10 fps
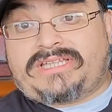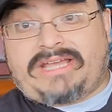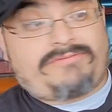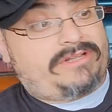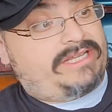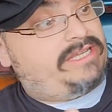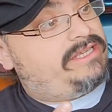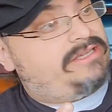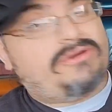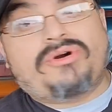Definitely
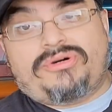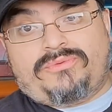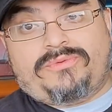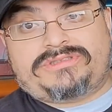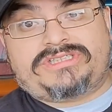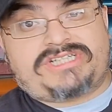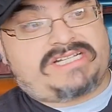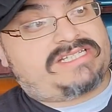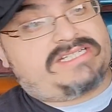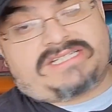would
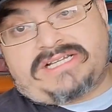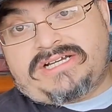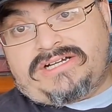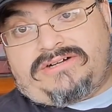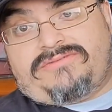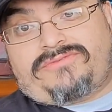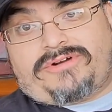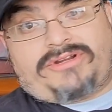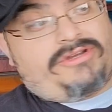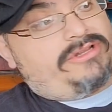suggest this
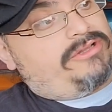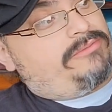for a good